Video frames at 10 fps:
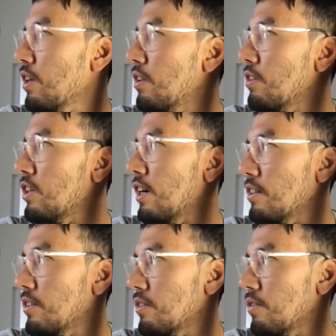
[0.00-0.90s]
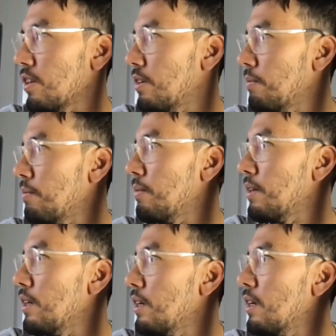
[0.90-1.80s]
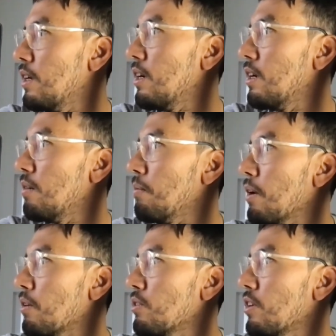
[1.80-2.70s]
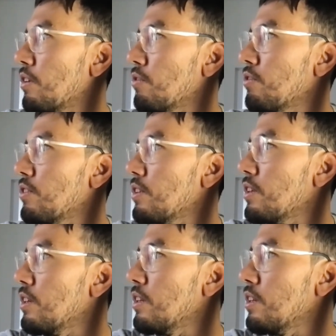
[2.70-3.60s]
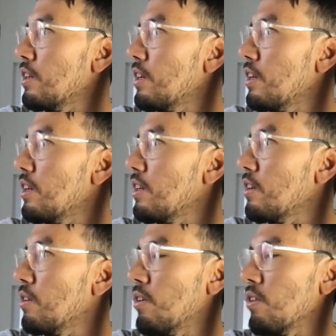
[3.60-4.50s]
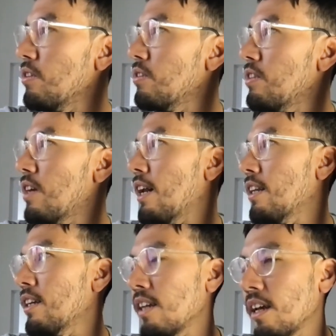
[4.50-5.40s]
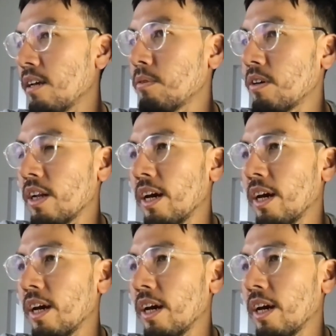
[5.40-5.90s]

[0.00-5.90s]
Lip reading: at the charts of Microsoft and all these darling names, right?